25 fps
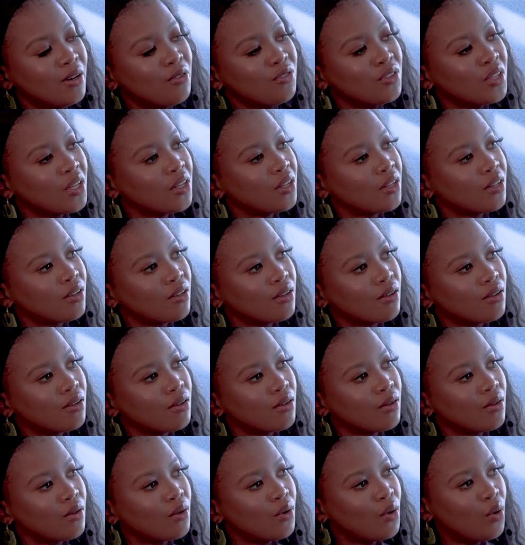of the
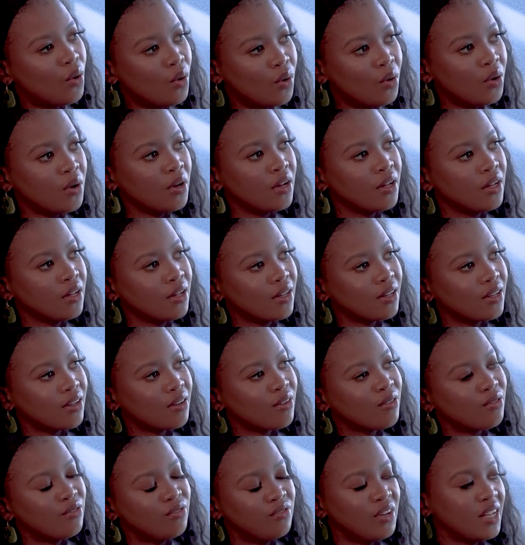core
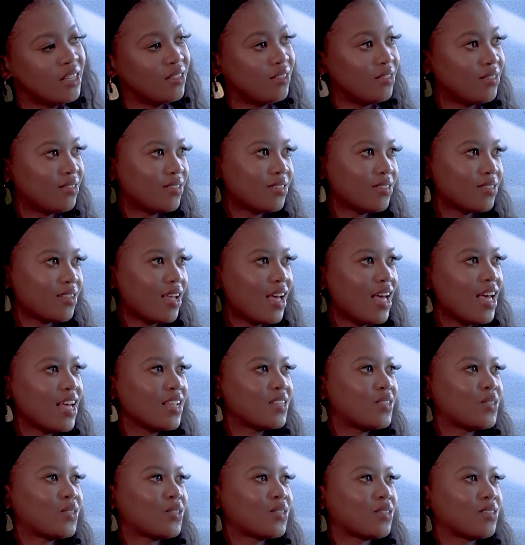funds
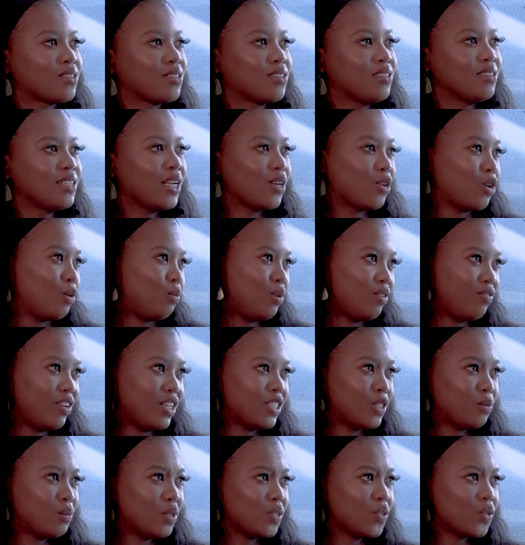at Nedgroup
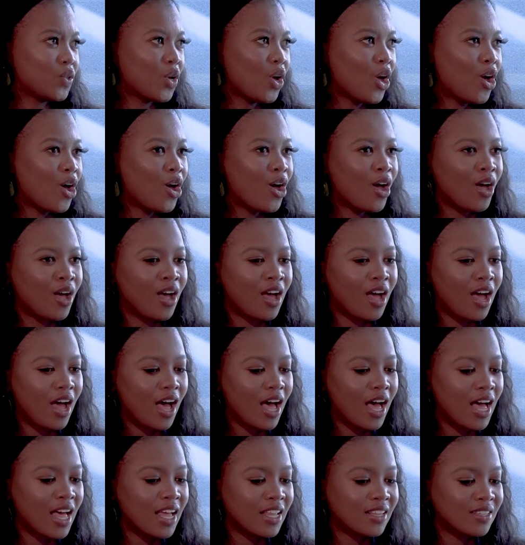Investments.
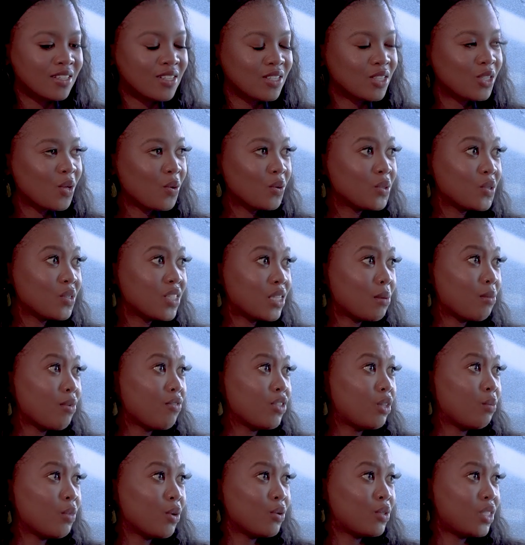And those are some
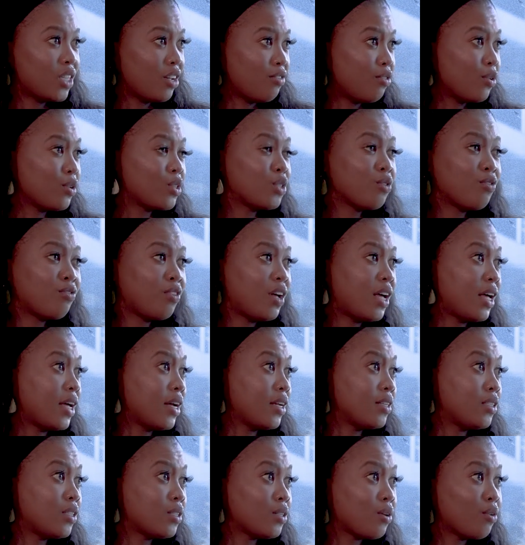of the most
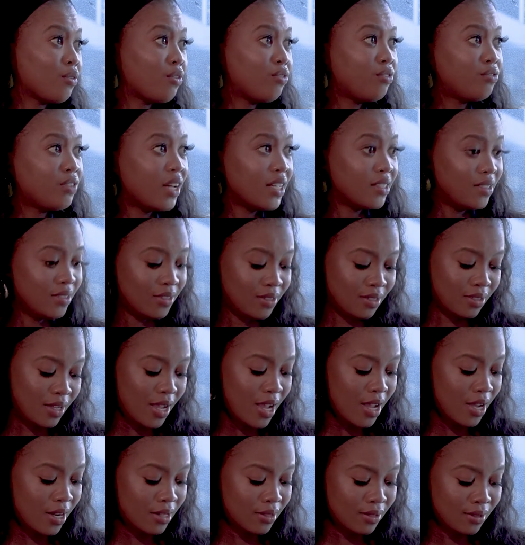diversified funds
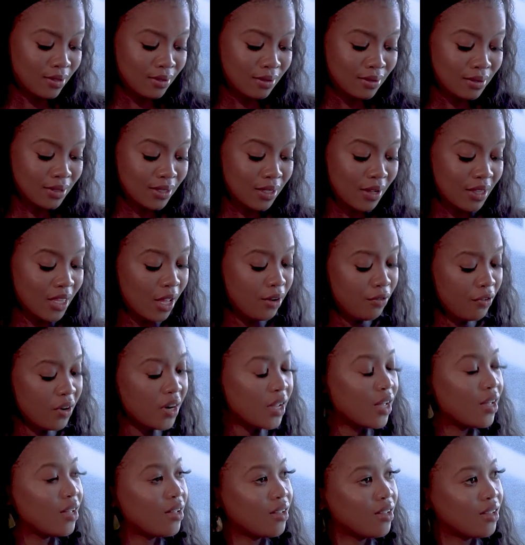in South
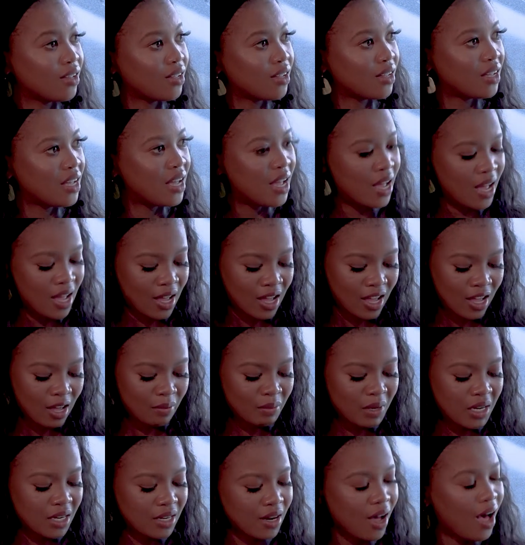Africa. I
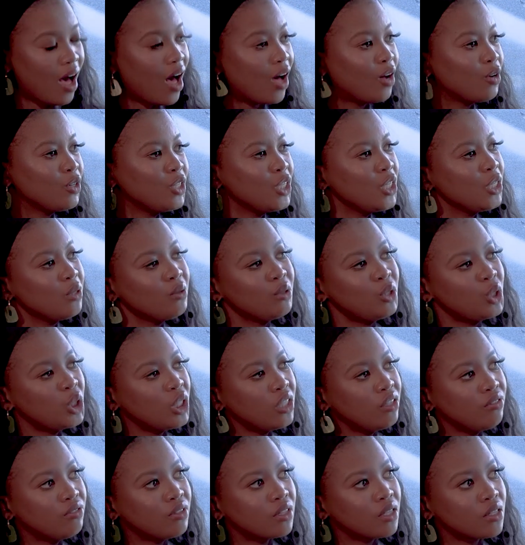mean, how do you
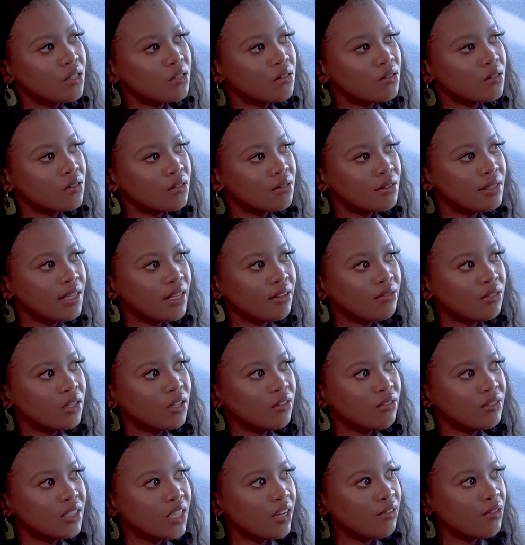achieve this level
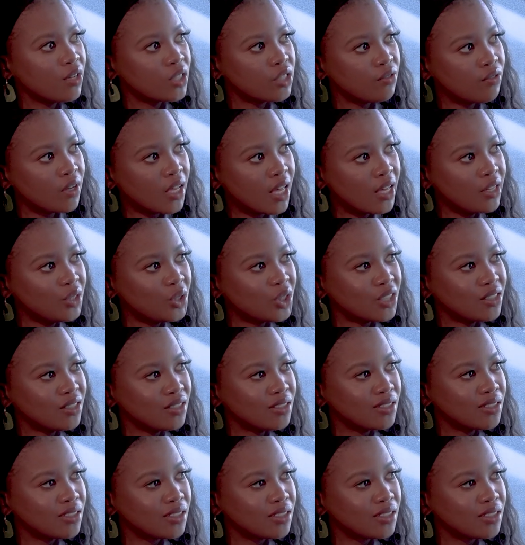of diversification?